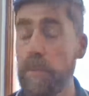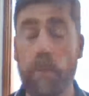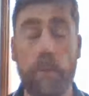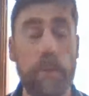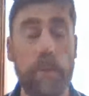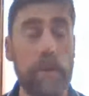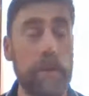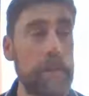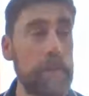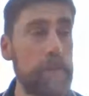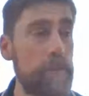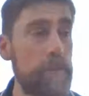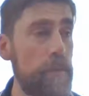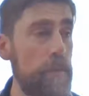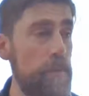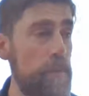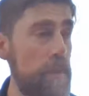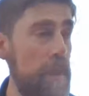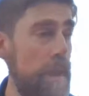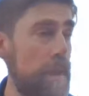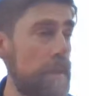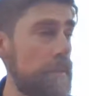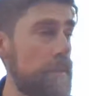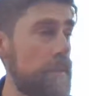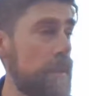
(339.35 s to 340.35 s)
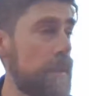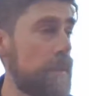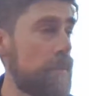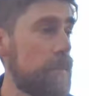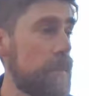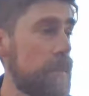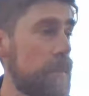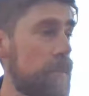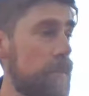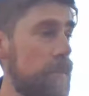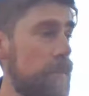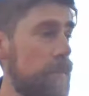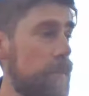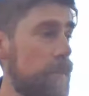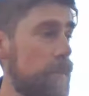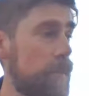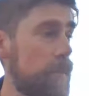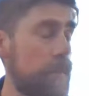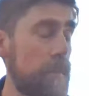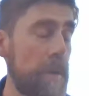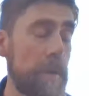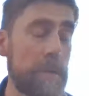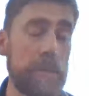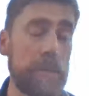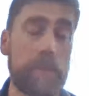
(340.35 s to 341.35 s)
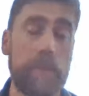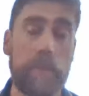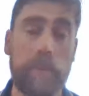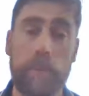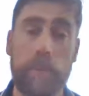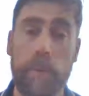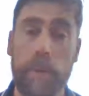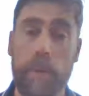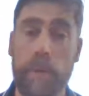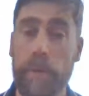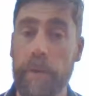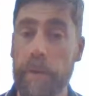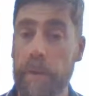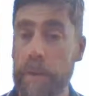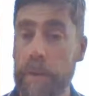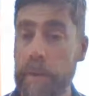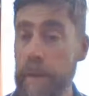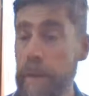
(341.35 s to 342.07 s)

boil it for about 10 minutes with the Bunsen burner.